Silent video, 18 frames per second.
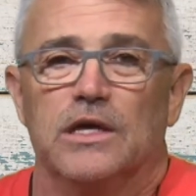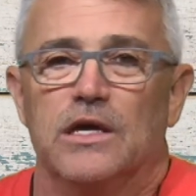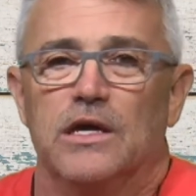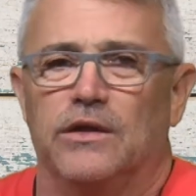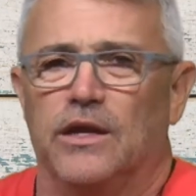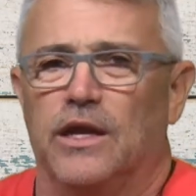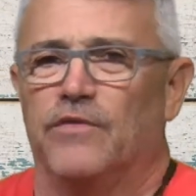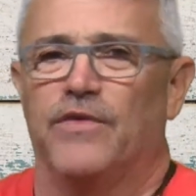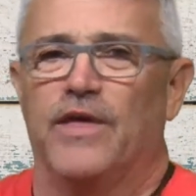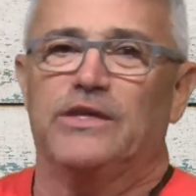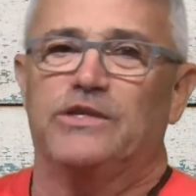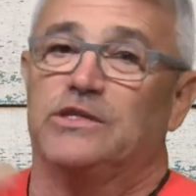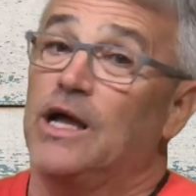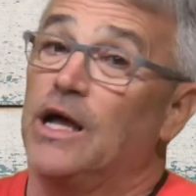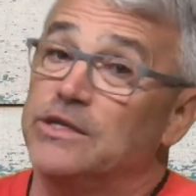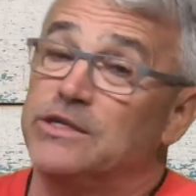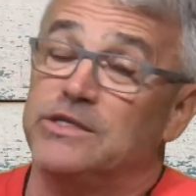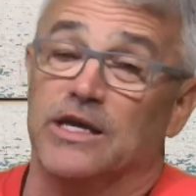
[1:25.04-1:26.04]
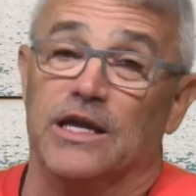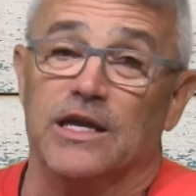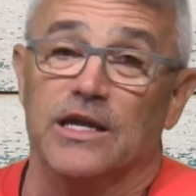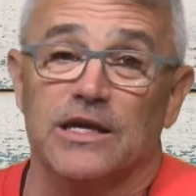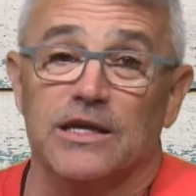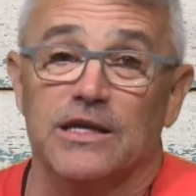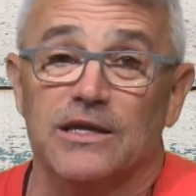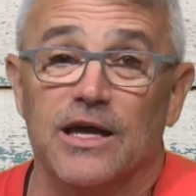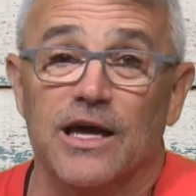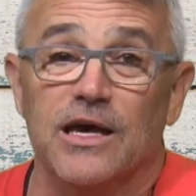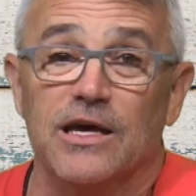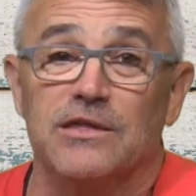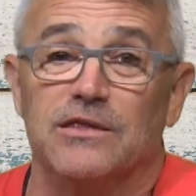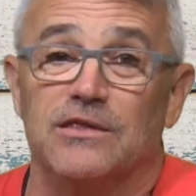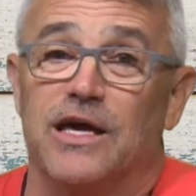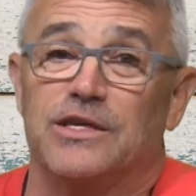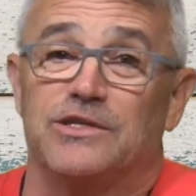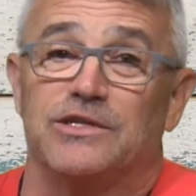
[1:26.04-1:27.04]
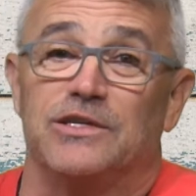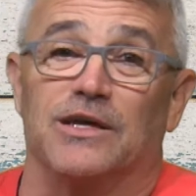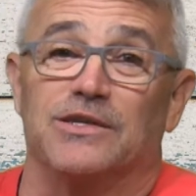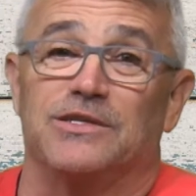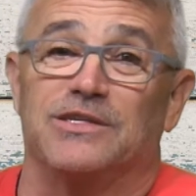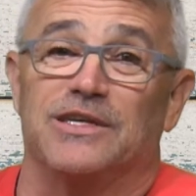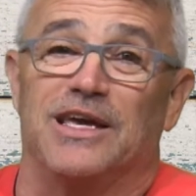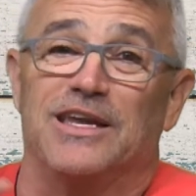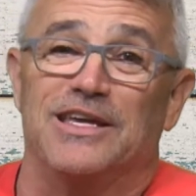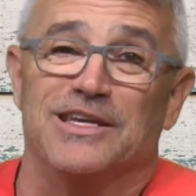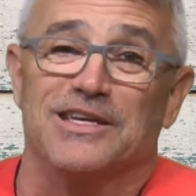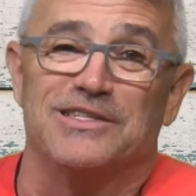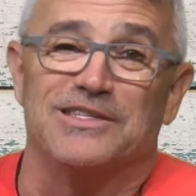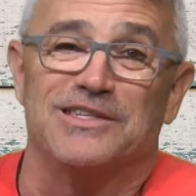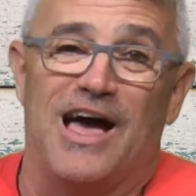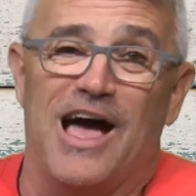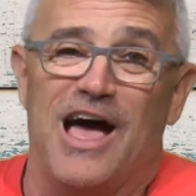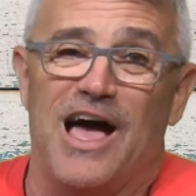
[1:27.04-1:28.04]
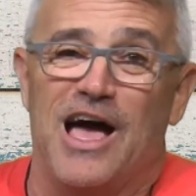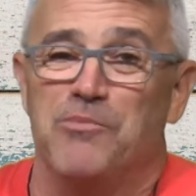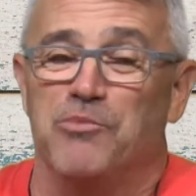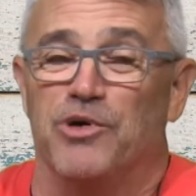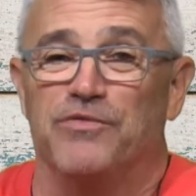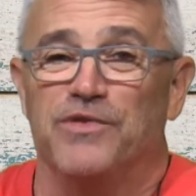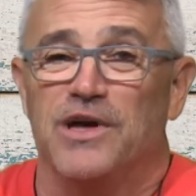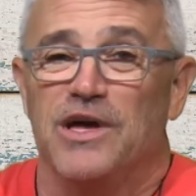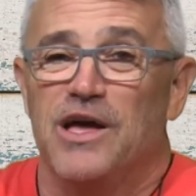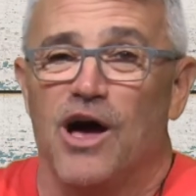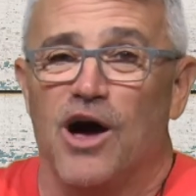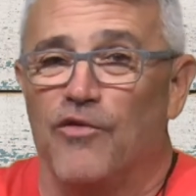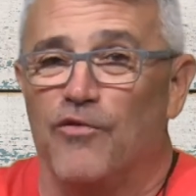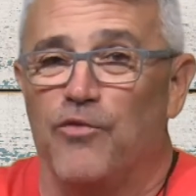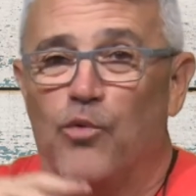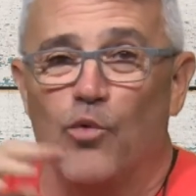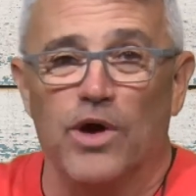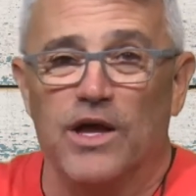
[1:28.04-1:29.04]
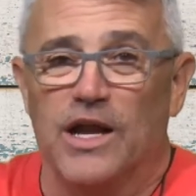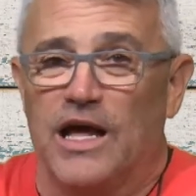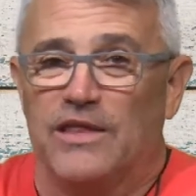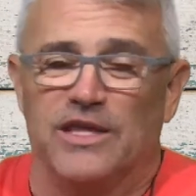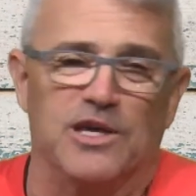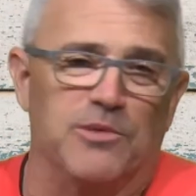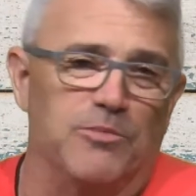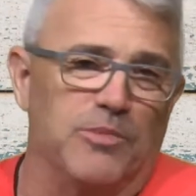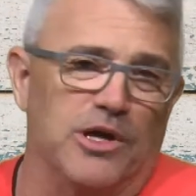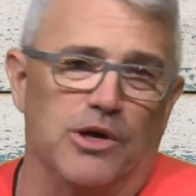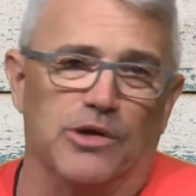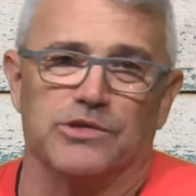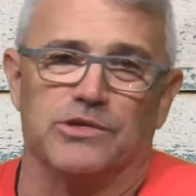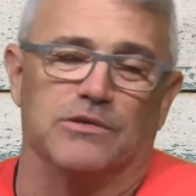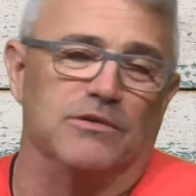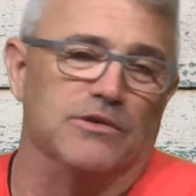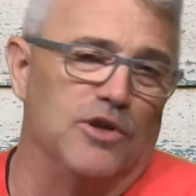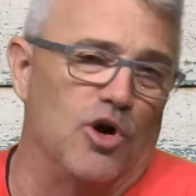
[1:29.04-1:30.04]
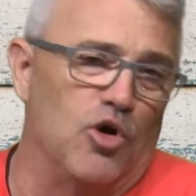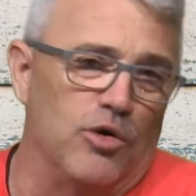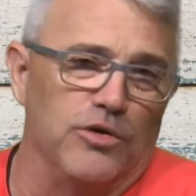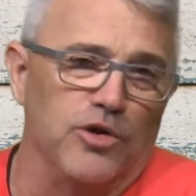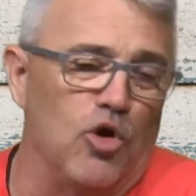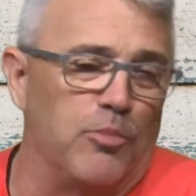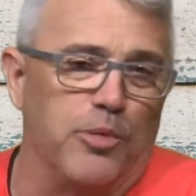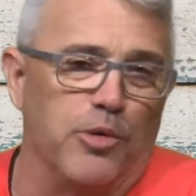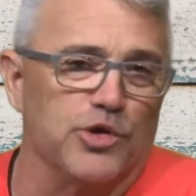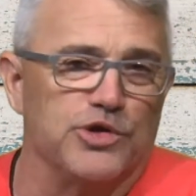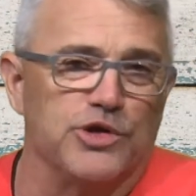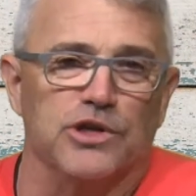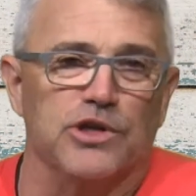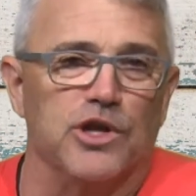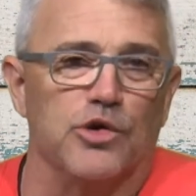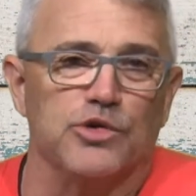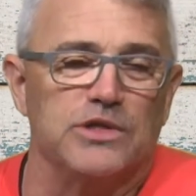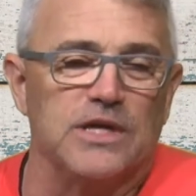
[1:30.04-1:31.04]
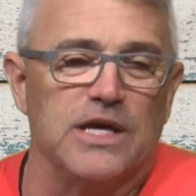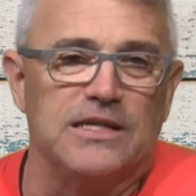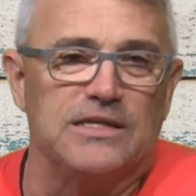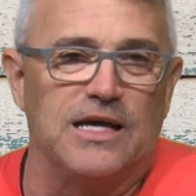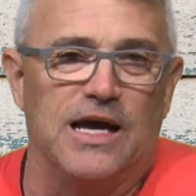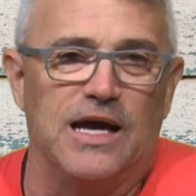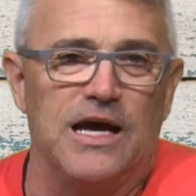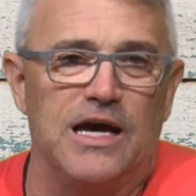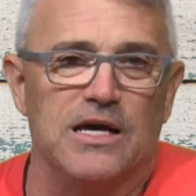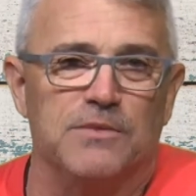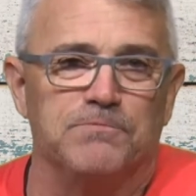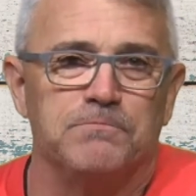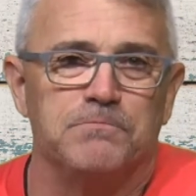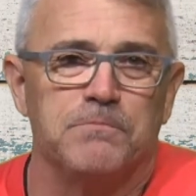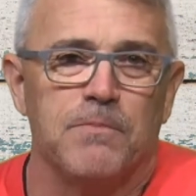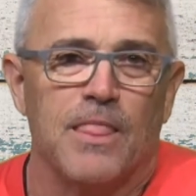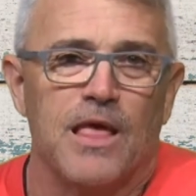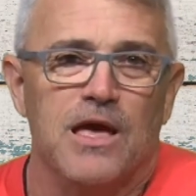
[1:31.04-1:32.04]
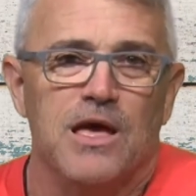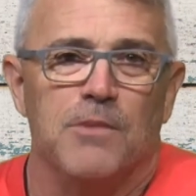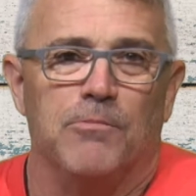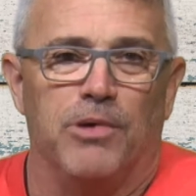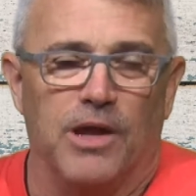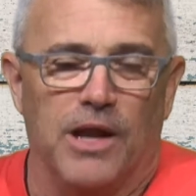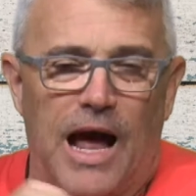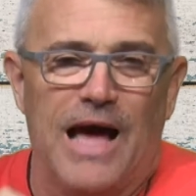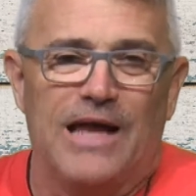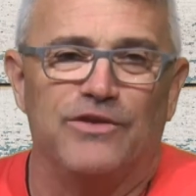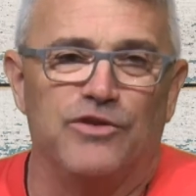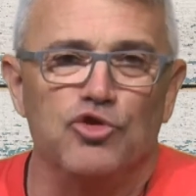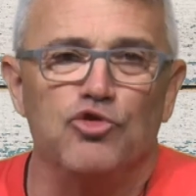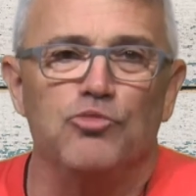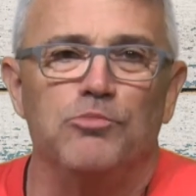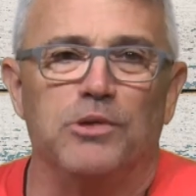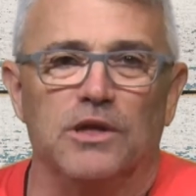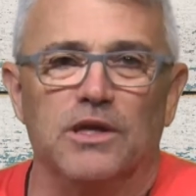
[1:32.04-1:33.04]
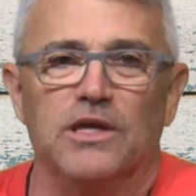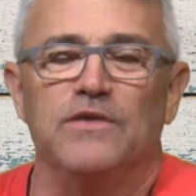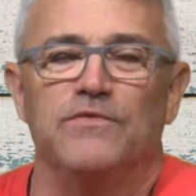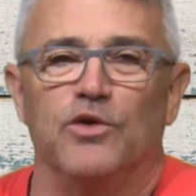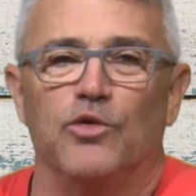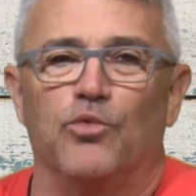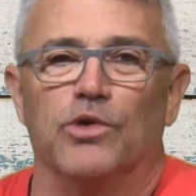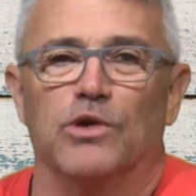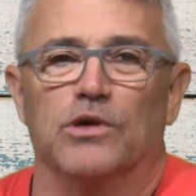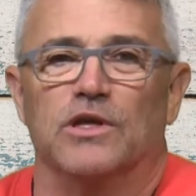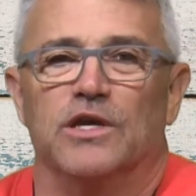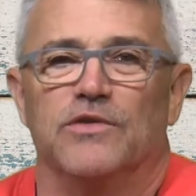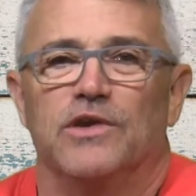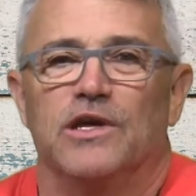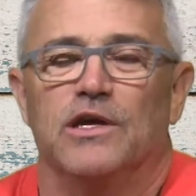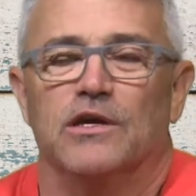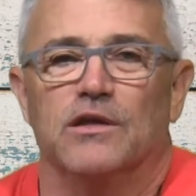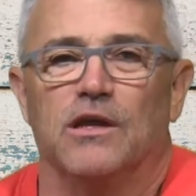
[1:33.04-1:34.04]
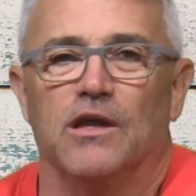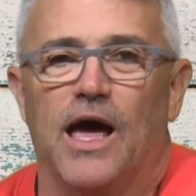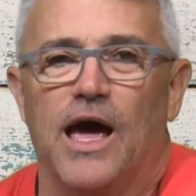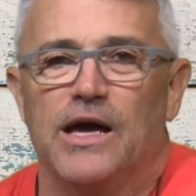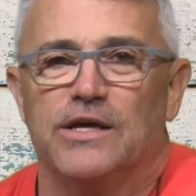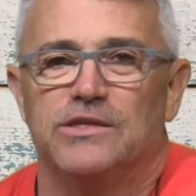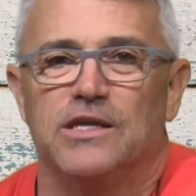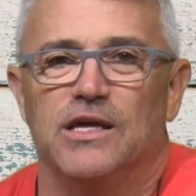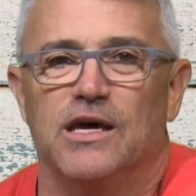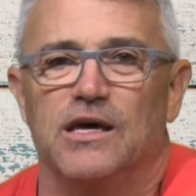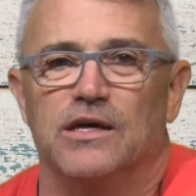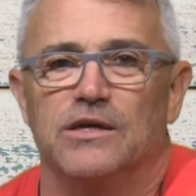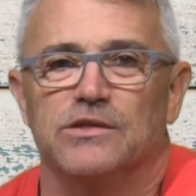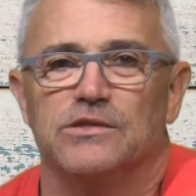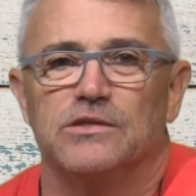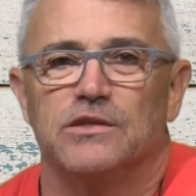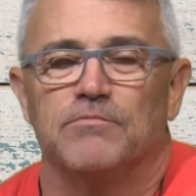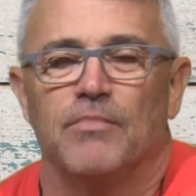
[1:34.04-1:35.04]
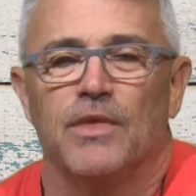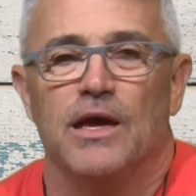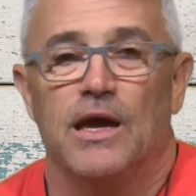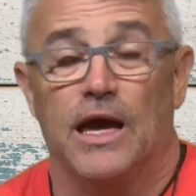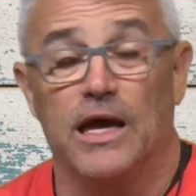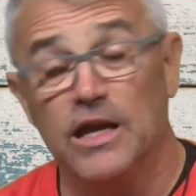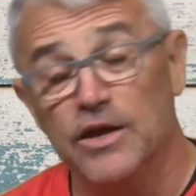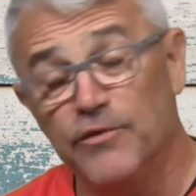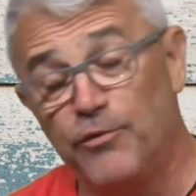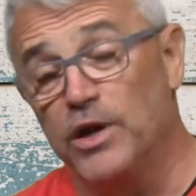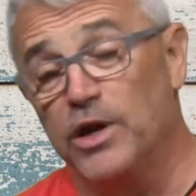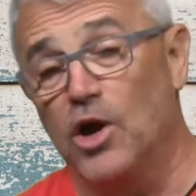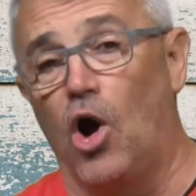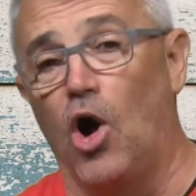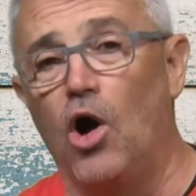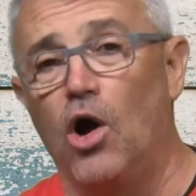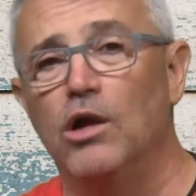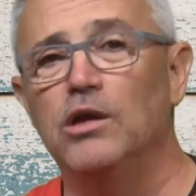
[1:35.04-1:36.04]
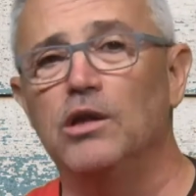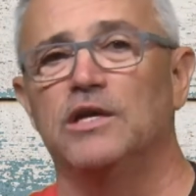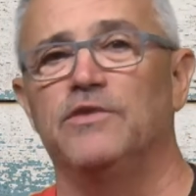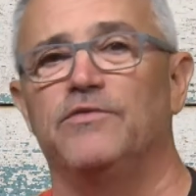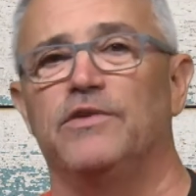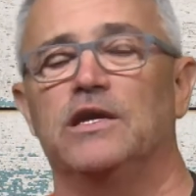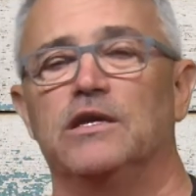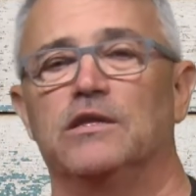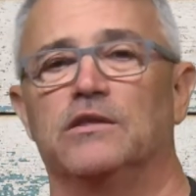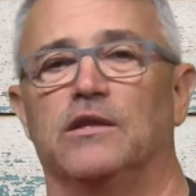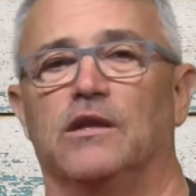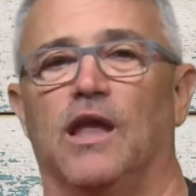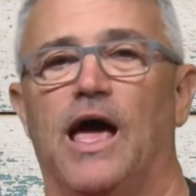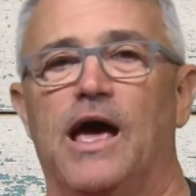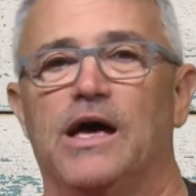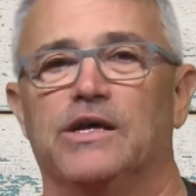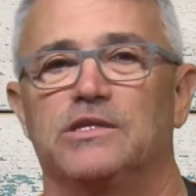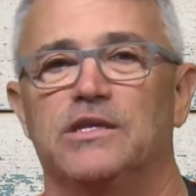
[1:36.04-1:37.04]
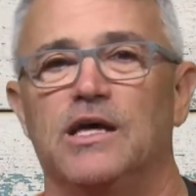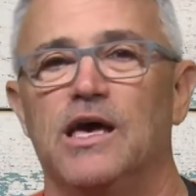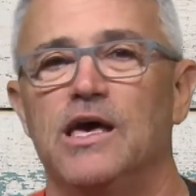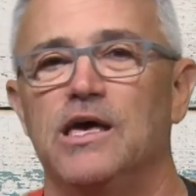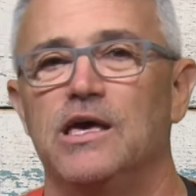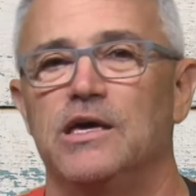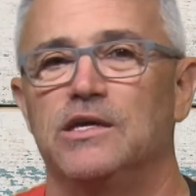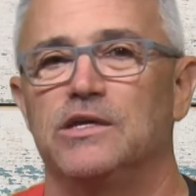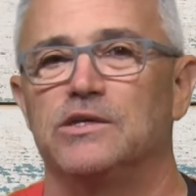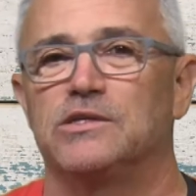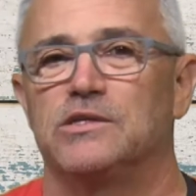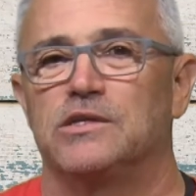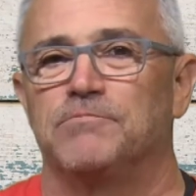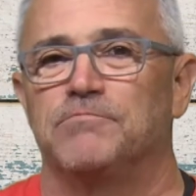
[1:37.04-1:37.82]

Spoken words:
Now, that's not setting a date. That's not setting a time of when, I think, because no person knows that time. But I do believe that we're living in the last days. And if we are living in the last days,